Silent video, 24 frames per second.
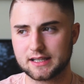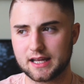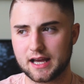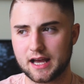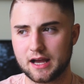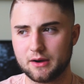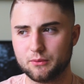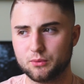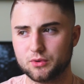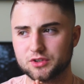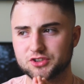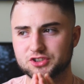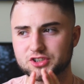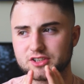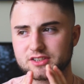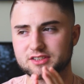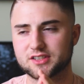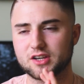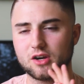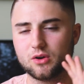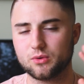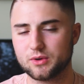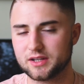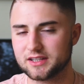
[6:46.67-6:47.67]
I would just
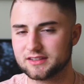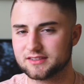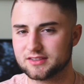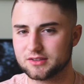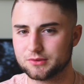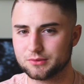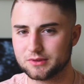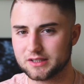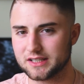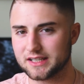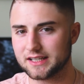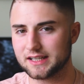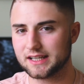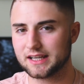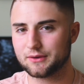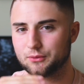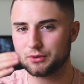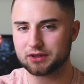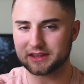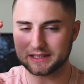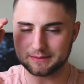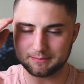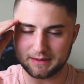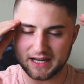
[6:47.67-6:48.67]
go into it
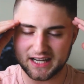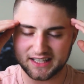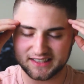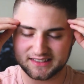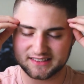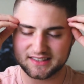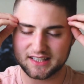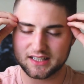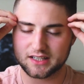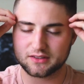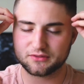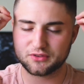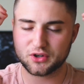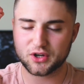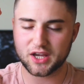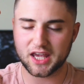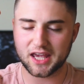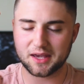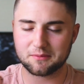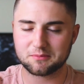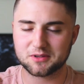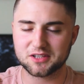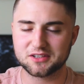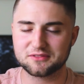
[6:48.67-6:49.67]
with the mindset of,
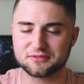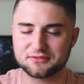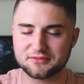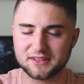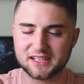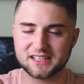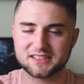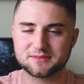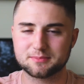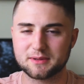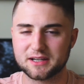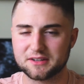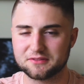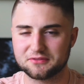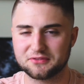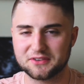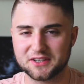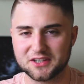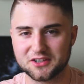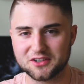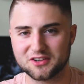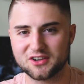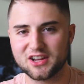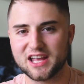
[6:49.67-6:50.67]
okay, I'm gonna face my
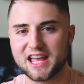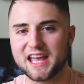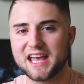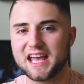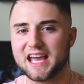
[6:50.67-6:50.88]
fear,